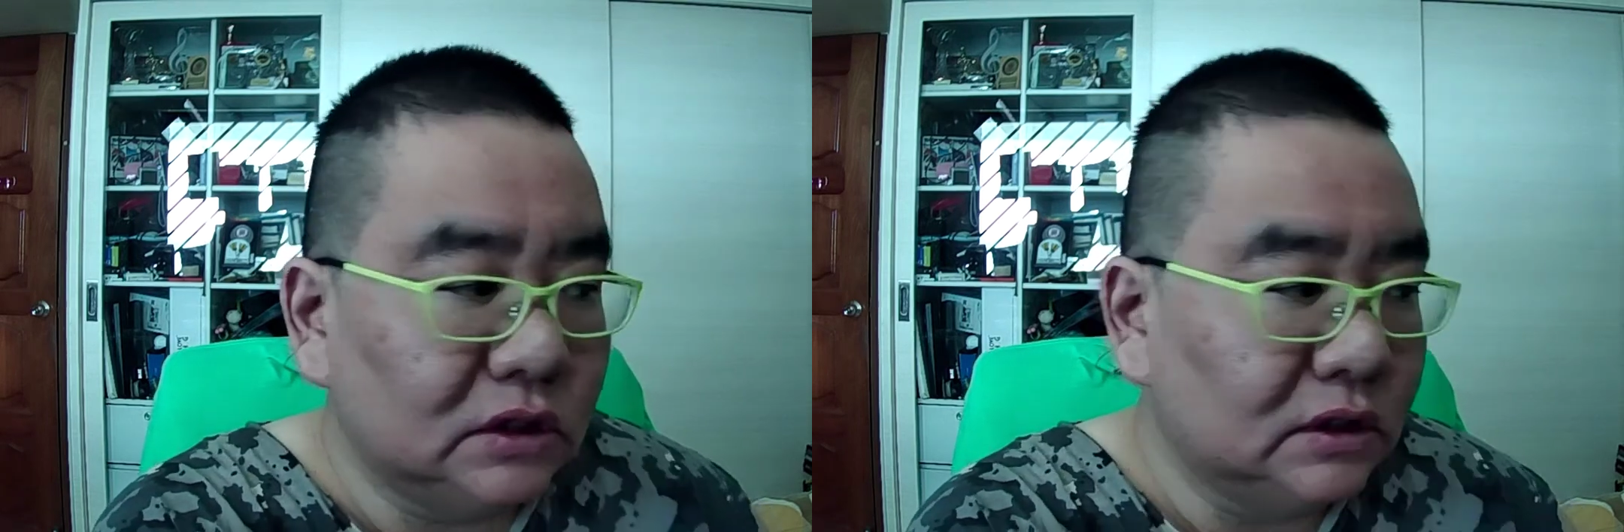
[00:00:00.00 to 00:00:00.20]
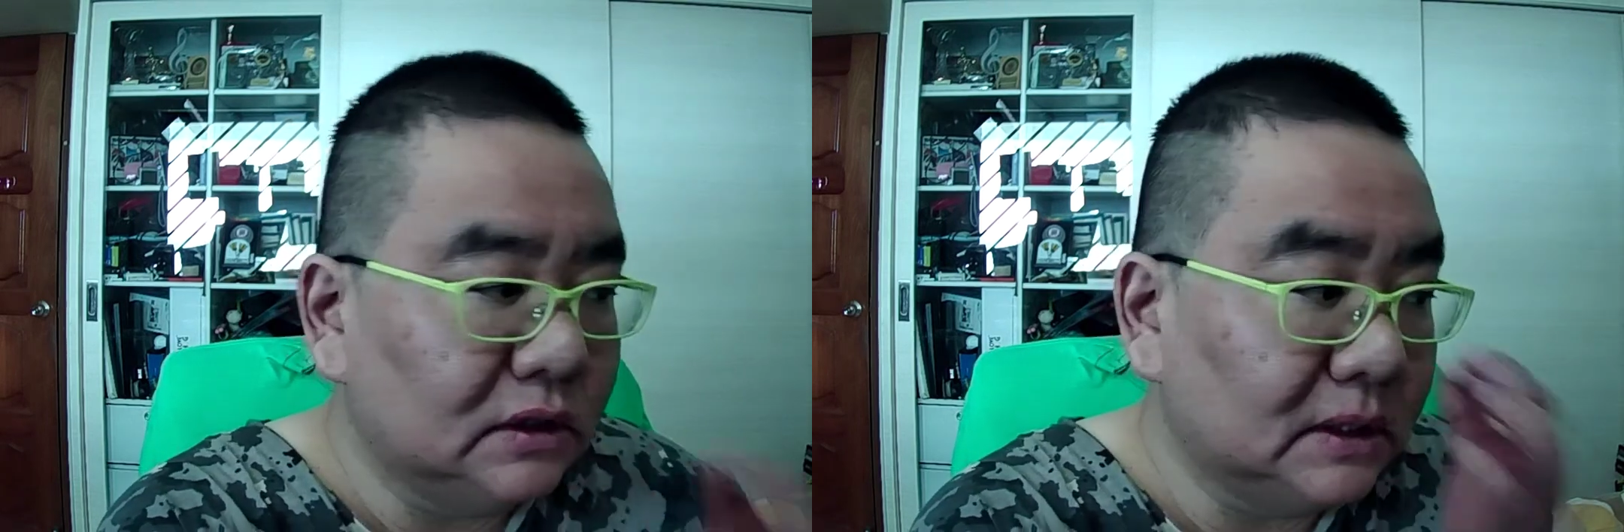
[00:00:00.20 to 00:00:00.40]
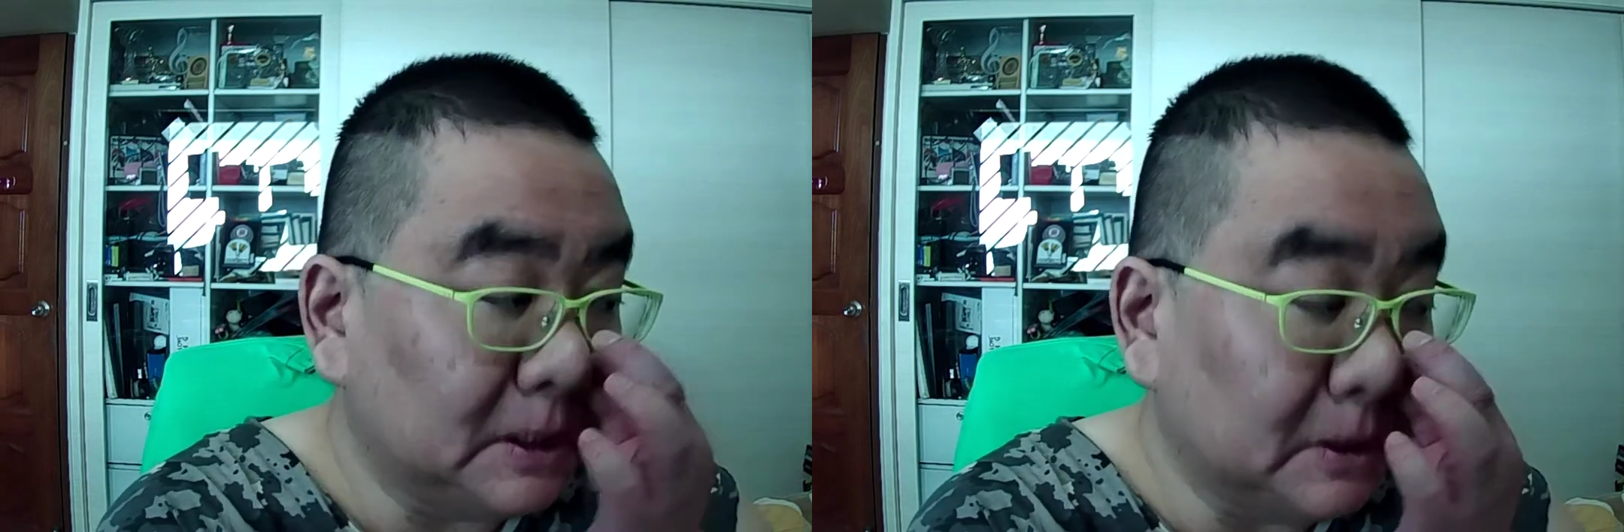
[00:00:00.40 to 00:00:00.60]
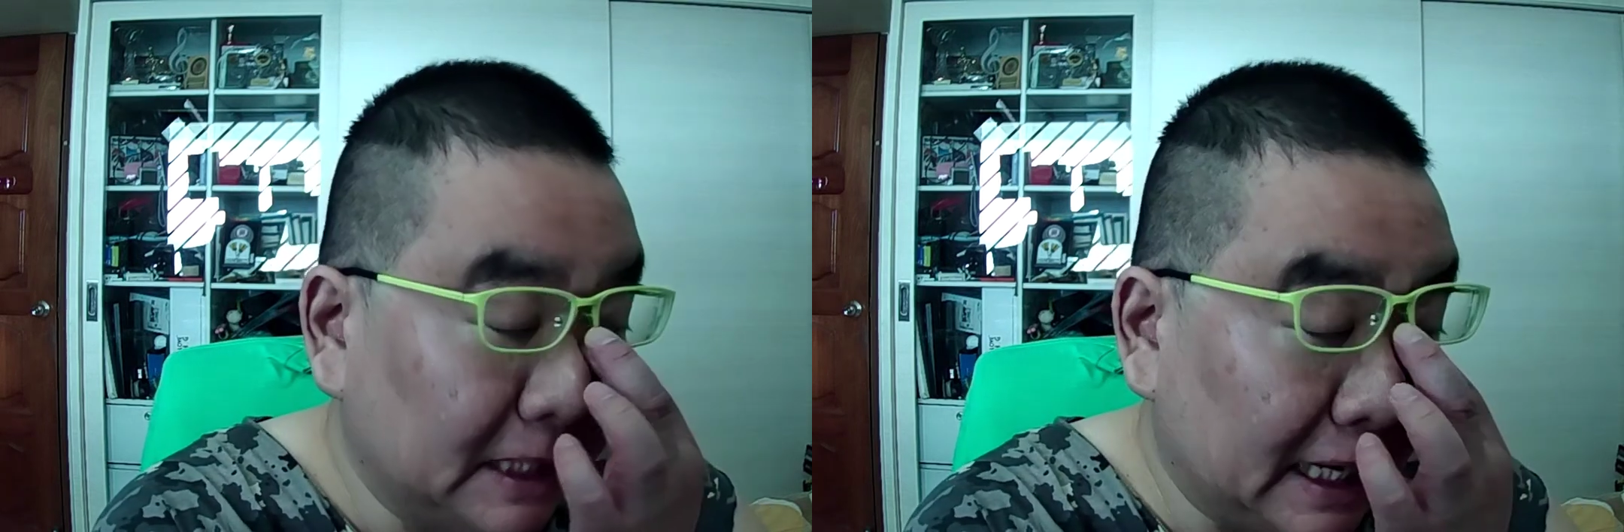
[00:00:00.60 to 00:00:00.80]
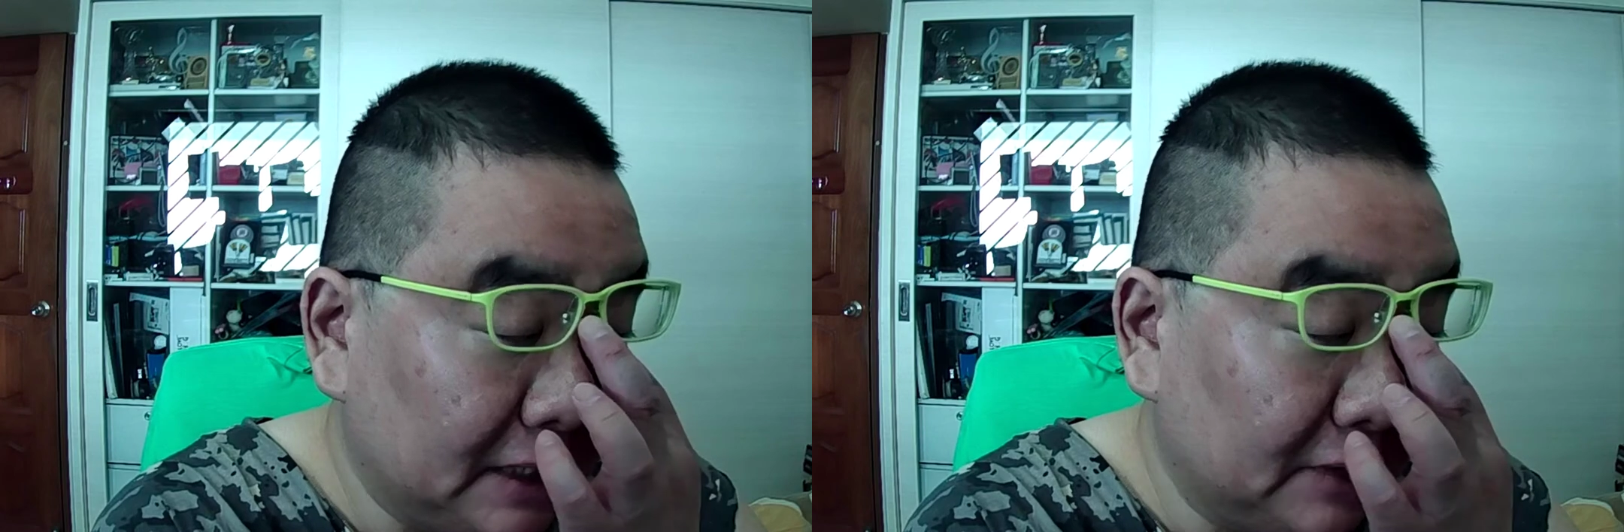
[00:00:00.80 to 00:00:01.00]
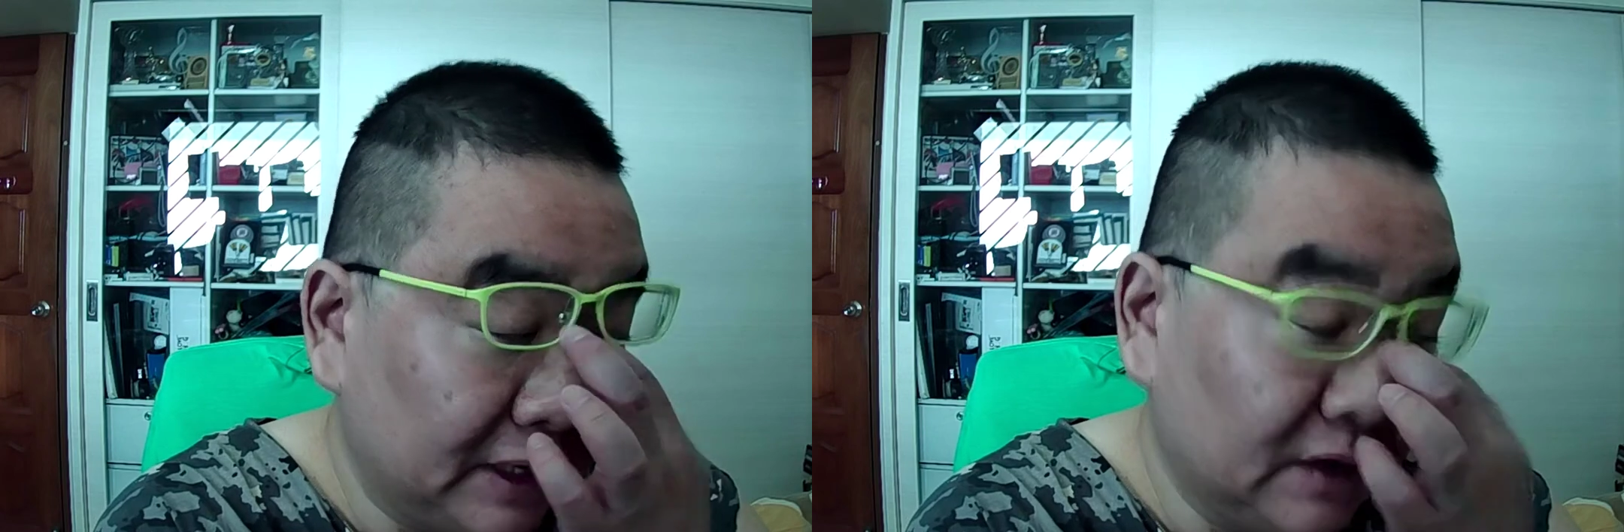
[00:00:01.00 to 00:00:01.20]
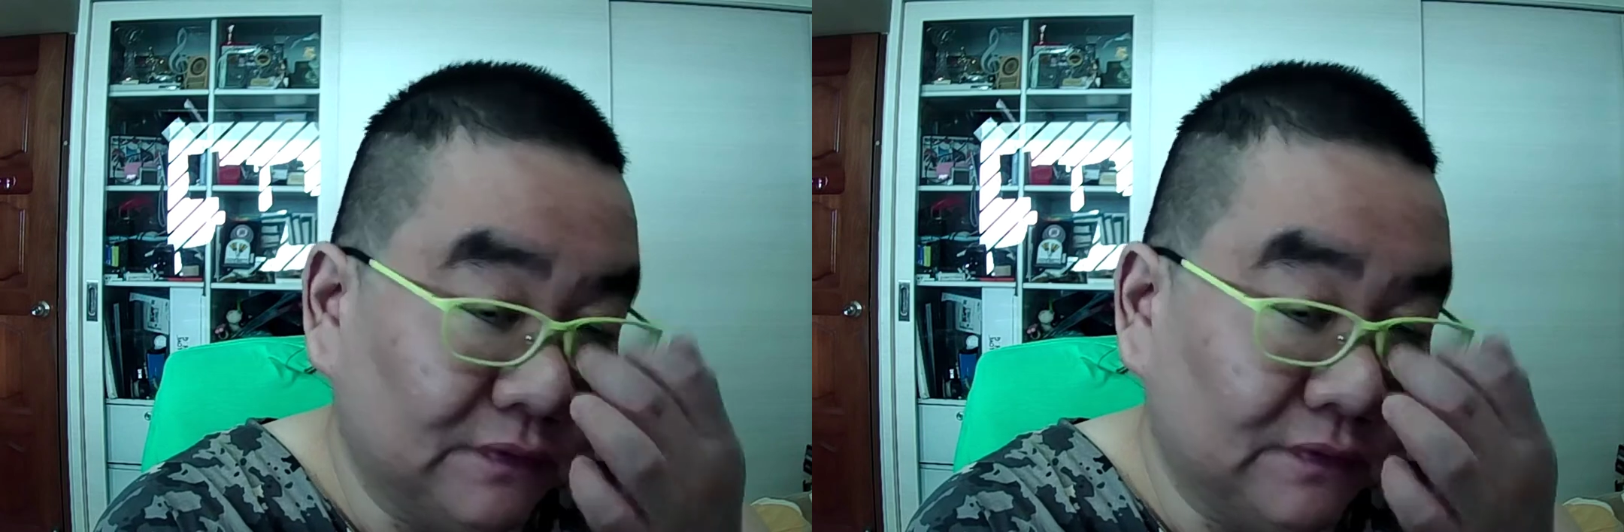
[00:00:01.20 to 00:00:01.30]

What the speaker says: You know, gathering of